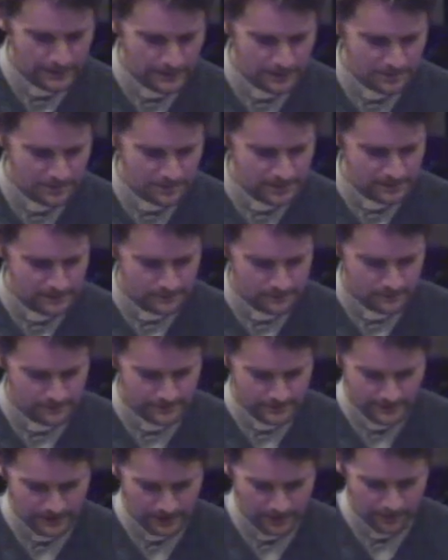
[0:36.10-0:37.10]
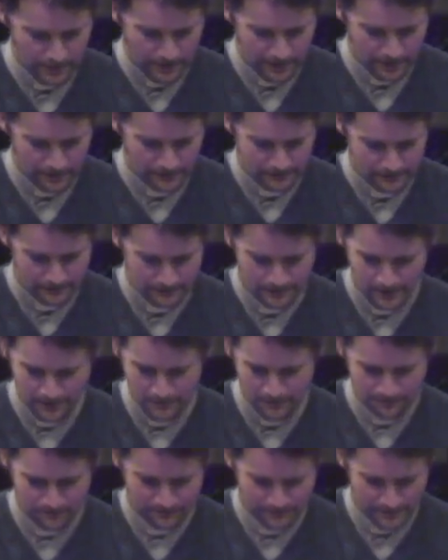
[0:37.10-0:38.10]
we're going to be thinking about
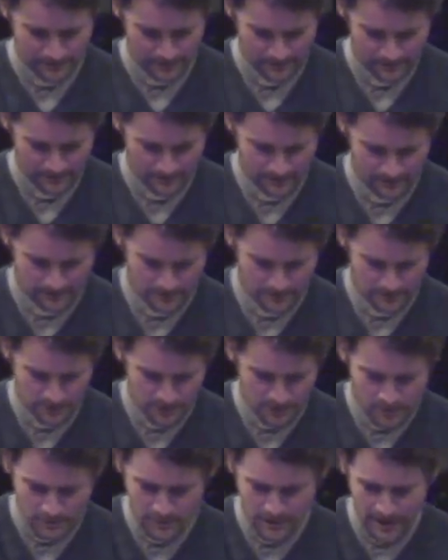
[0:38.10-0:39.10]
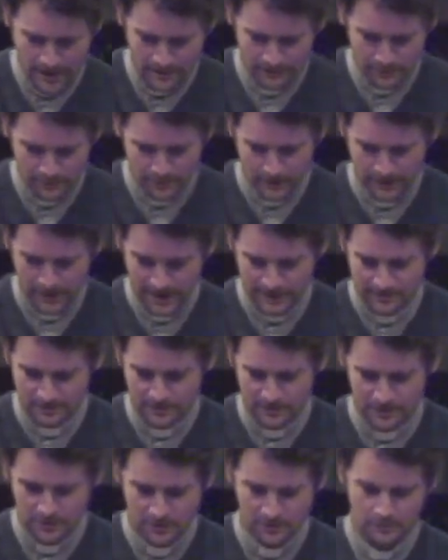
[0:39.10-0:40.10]
the new heaven and
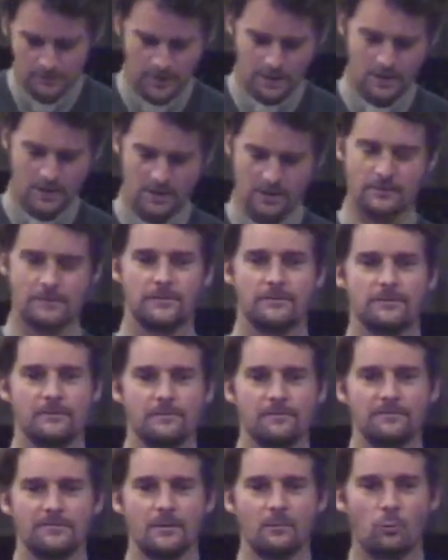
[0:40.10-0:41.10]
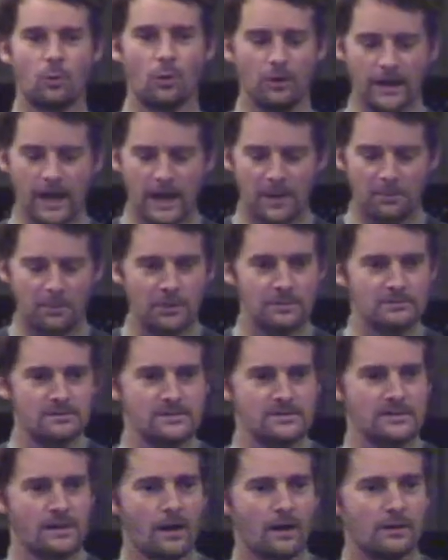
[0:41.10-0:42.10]
the new earth. What
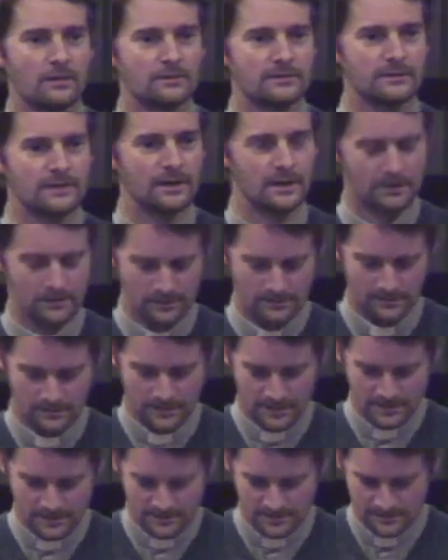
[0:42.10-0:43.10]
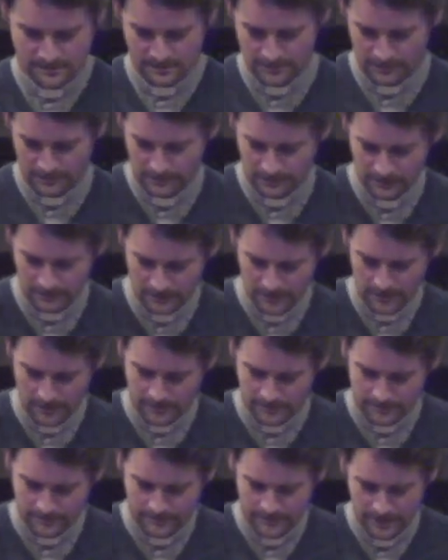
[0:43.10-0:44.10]
happens after this
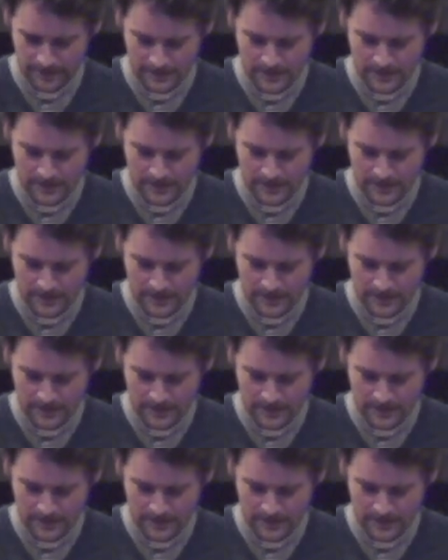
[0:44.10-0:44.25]
life?